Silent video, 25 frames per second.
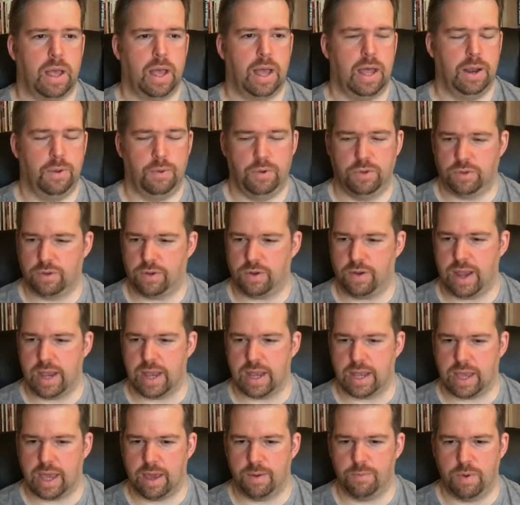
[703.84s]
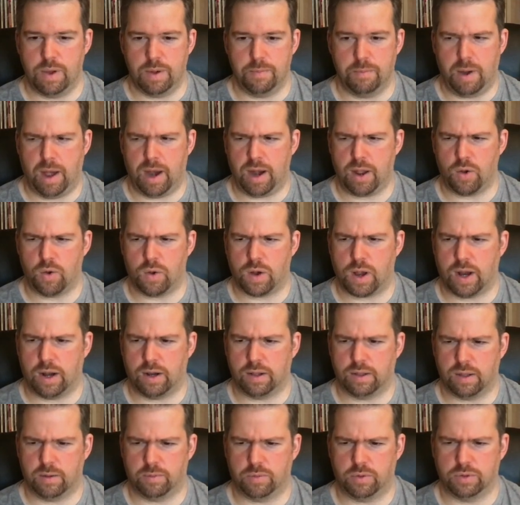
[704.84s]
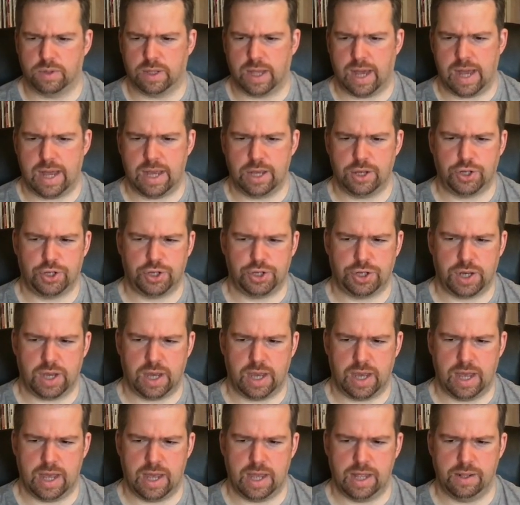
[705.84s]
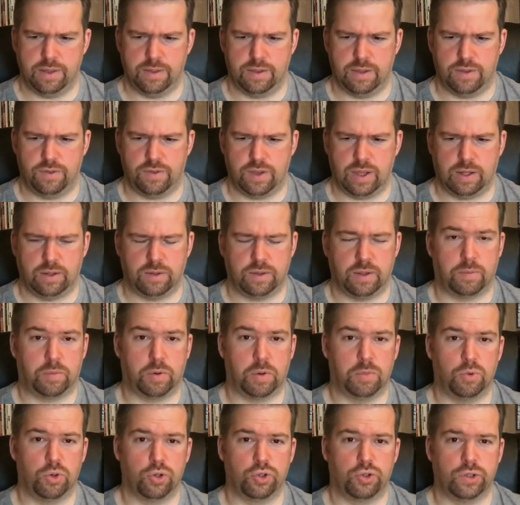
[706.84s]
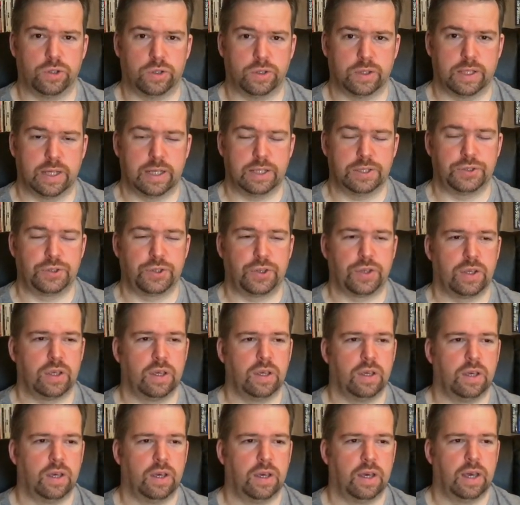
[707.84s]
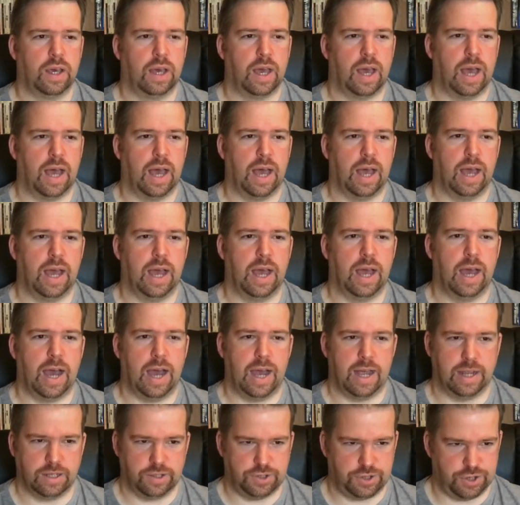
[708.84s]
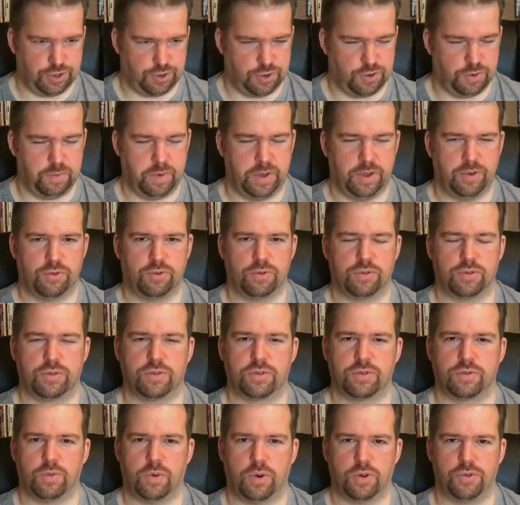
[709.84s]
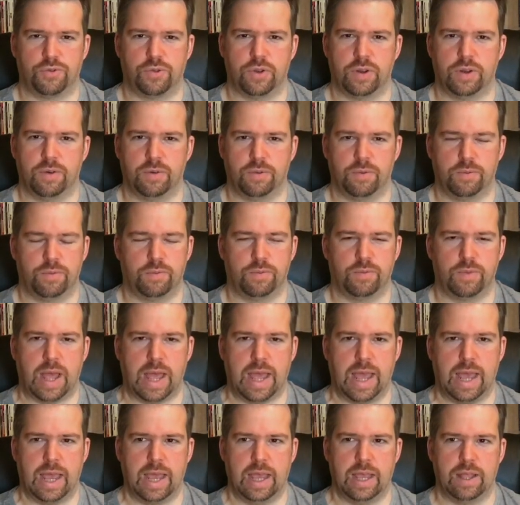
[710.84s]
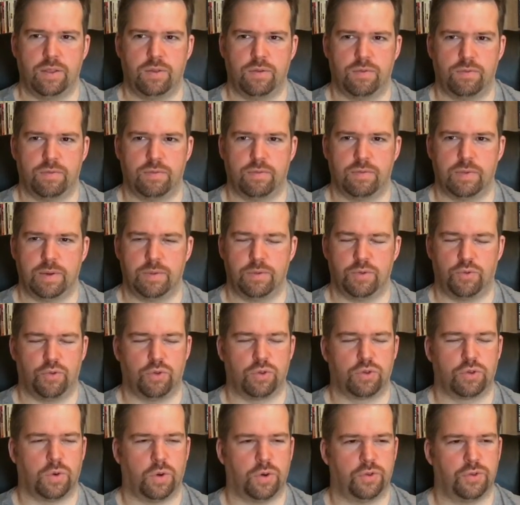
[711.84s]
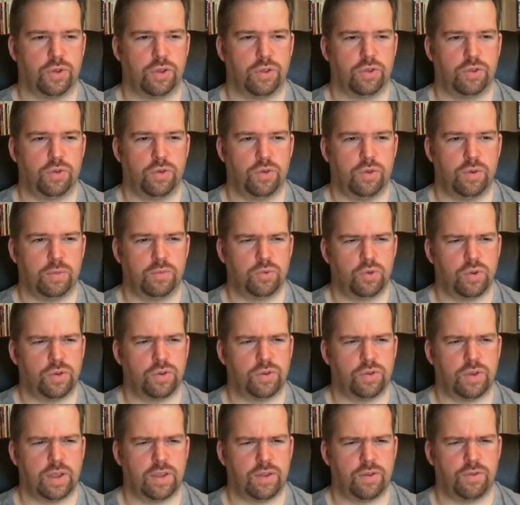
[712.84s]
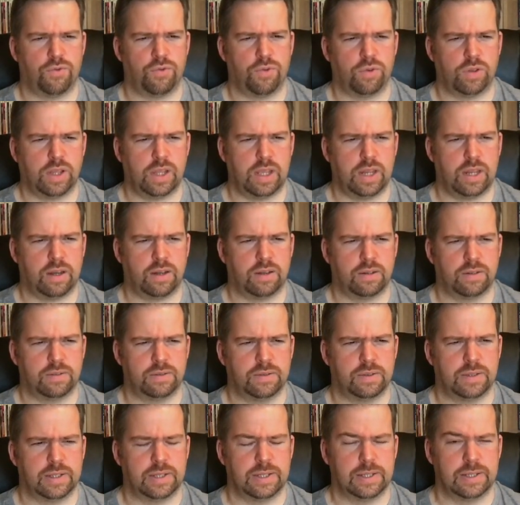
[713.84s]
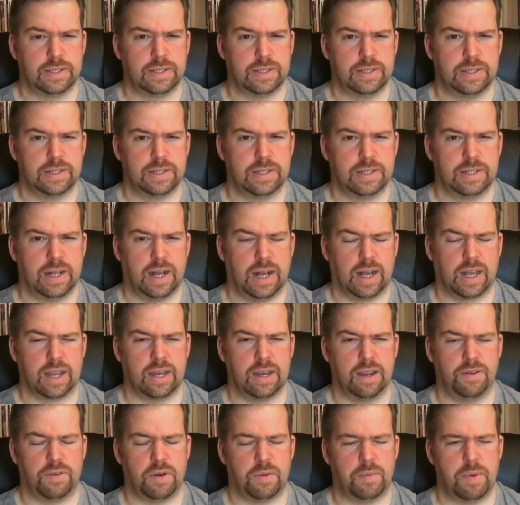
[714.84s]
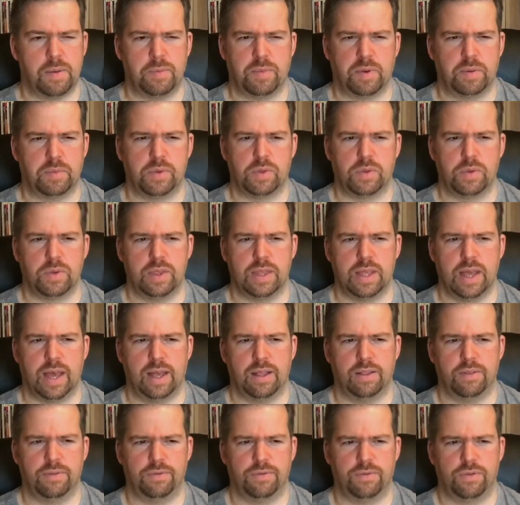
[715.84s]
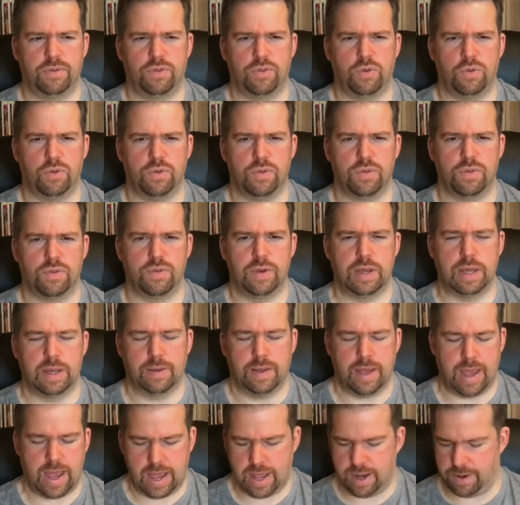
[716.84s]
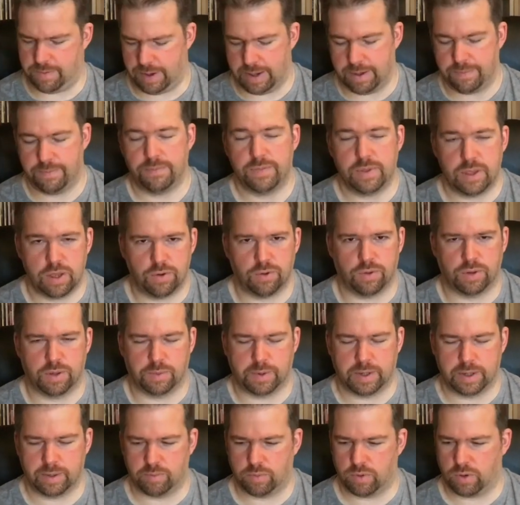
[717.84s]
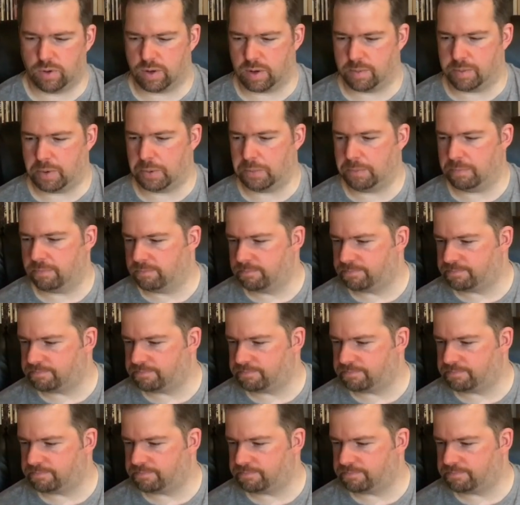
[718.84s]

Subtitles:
And it was great. It came with Mario Kart Double Dash and the Zelda promotional disc, and she got me Rogue Squadron. It was Rogue Squadron 2. I'm sure, is it Rogue Leader? I can never remember between that and 2 and 3. Anyway, you know the one I'm talking about.